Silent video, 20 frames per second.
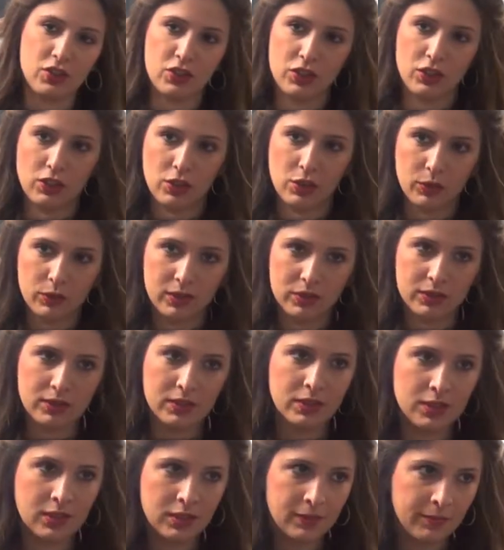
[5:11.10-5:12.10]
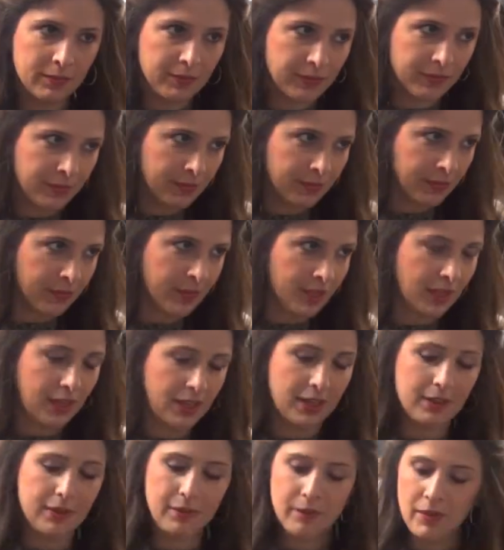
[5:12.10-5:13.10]
should go.
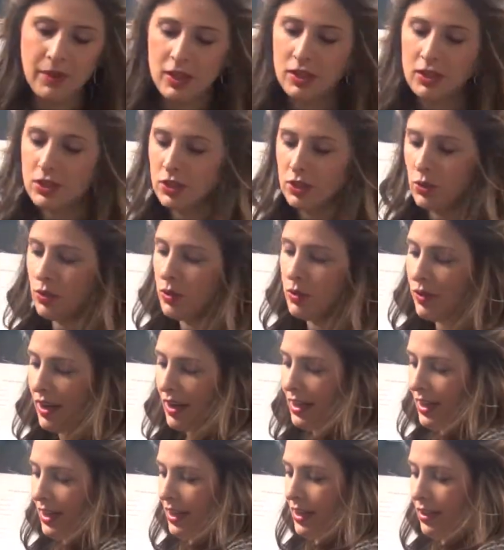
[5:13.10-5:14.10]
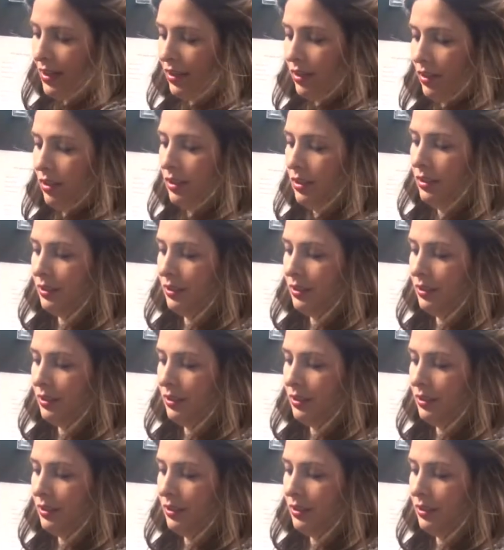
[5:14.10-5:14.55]
Okay, so we're right here.